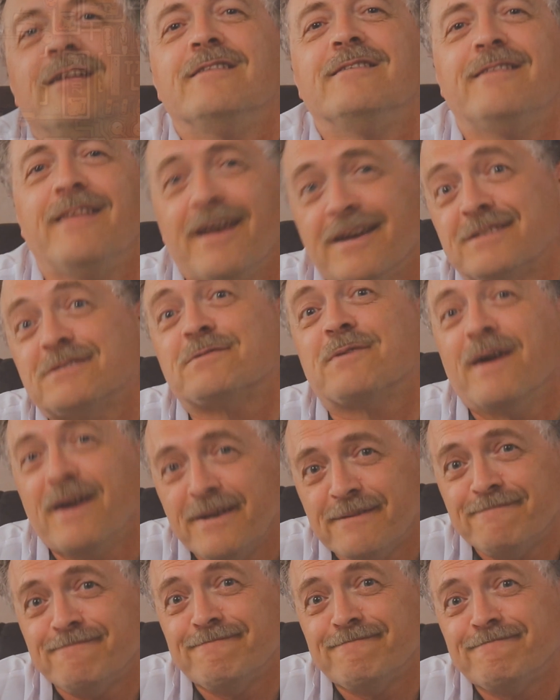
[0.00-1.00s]
That's
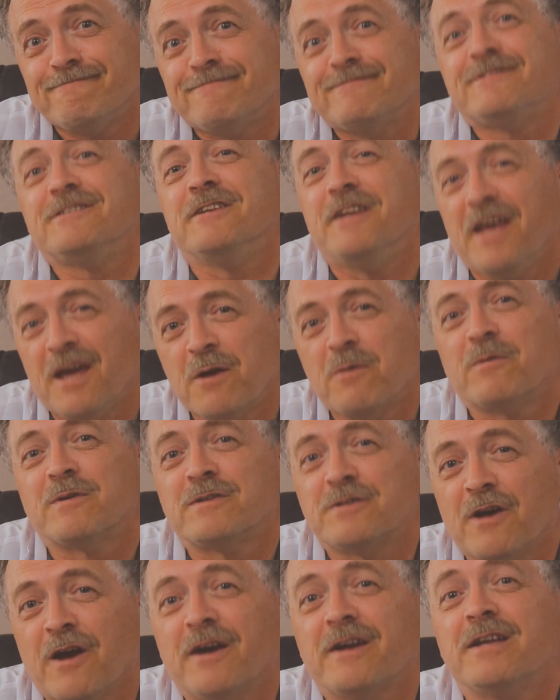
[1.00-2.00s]
right. Today we're
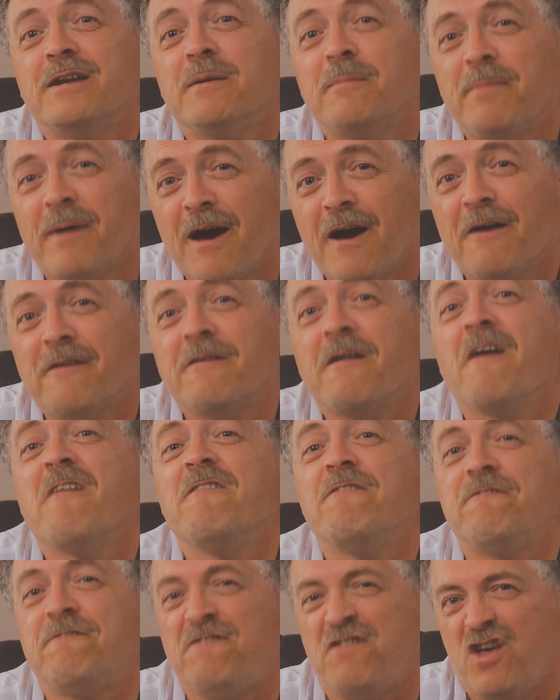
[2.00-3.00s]
talking about
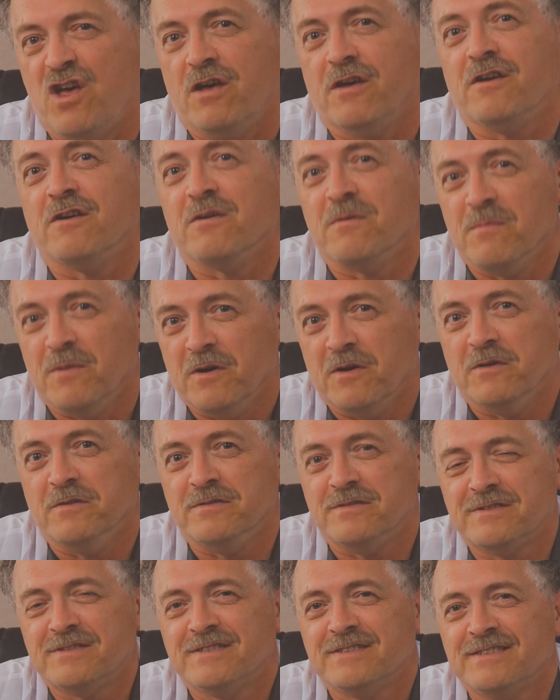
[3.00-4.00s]
failure
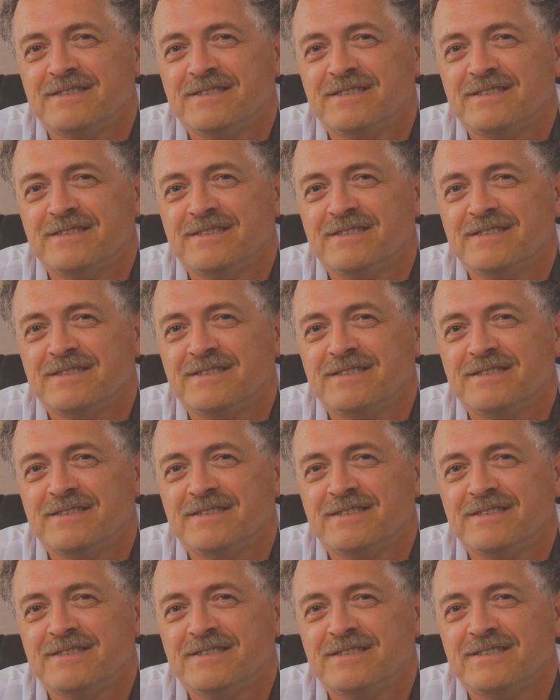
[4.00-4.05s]
modes.